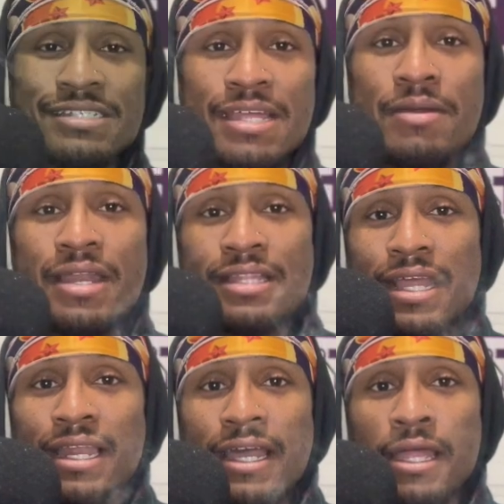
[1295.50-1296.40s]
Same kind of
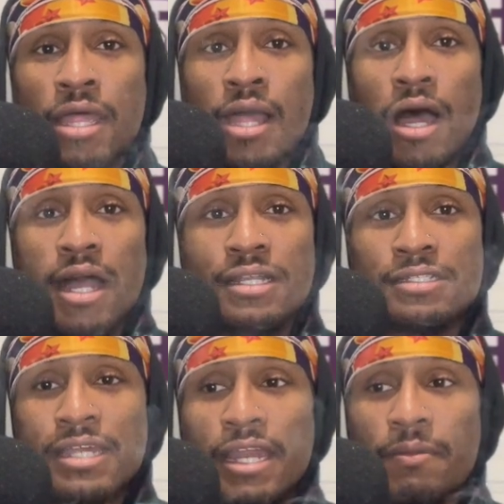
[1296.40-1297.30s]
thing, like
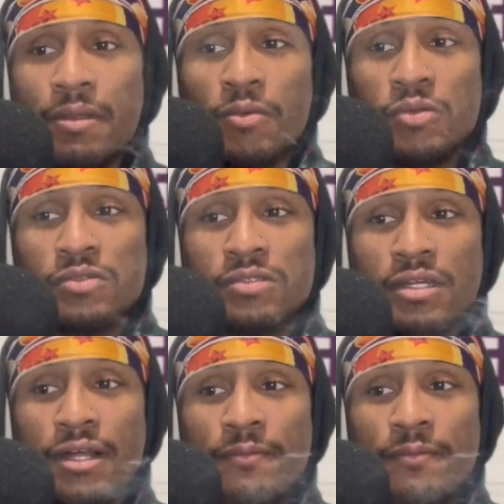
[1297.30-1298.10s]
understanding people's